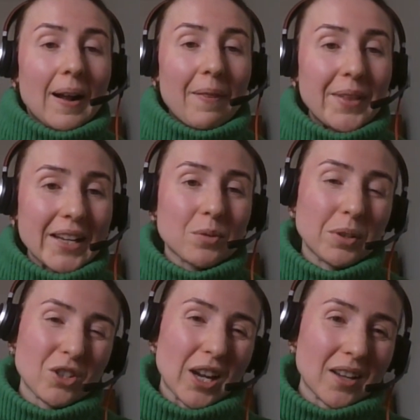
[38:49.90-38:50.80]
And that's where
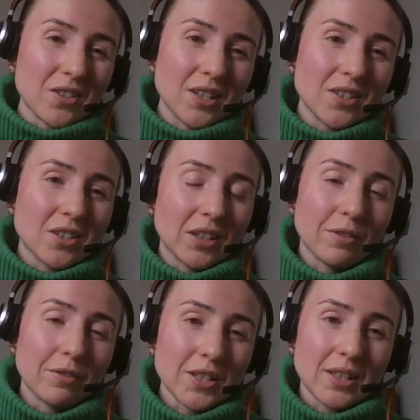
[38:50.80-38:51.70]
the challenge is, to
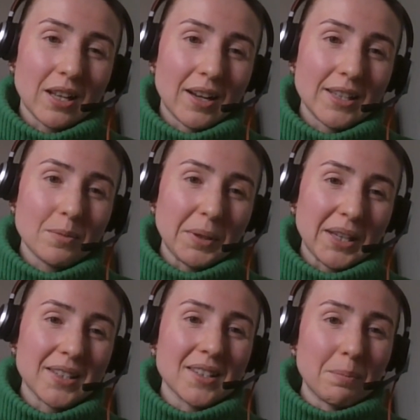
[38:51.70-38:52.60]
convince clients,
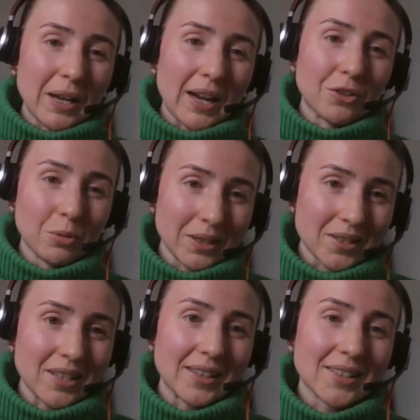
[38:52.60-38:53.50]
because it's a bit
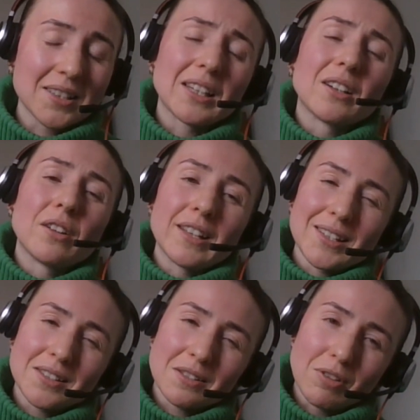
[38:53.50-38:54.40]
altruistic, saying
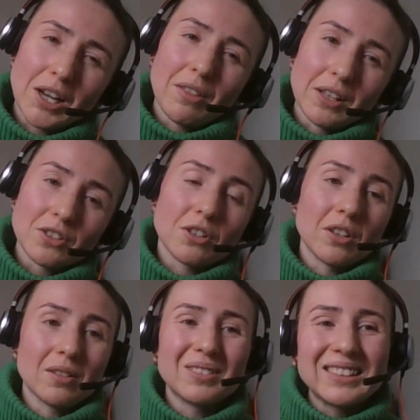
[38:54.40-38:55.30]
this is the right thing to
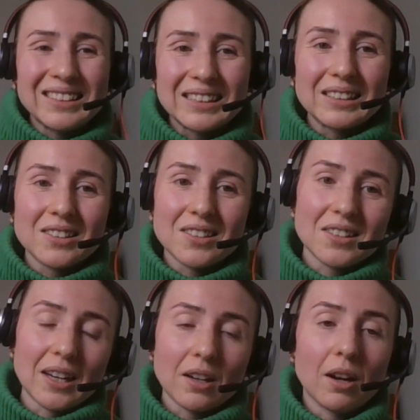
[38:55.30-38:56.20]
do. They're like, yeah, it doesn't
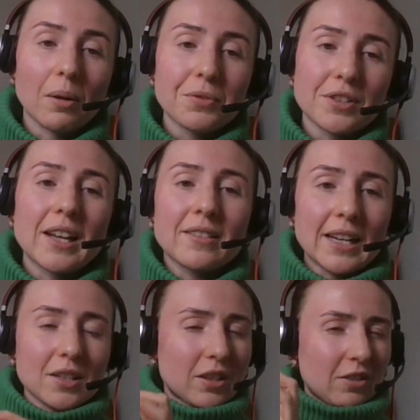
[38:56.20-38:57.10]
stack up.
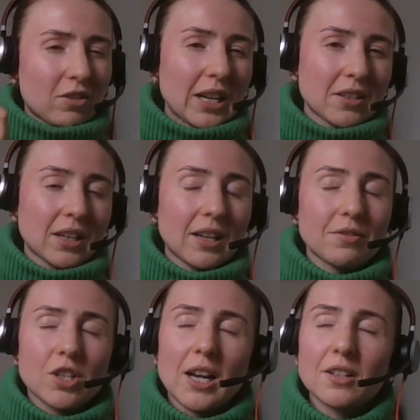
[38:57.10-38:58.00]
That's the kind of
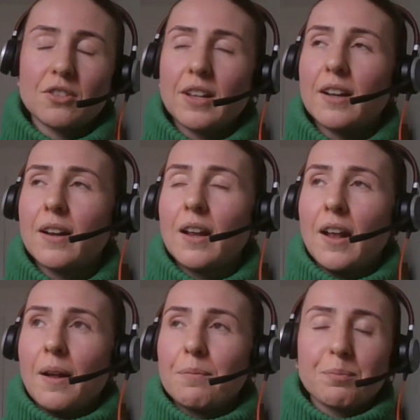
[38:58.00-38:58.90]
challenge
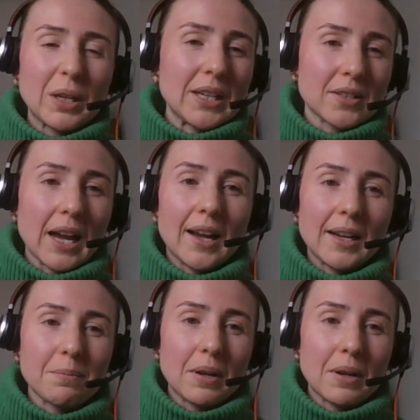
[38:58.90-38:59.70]
place that I am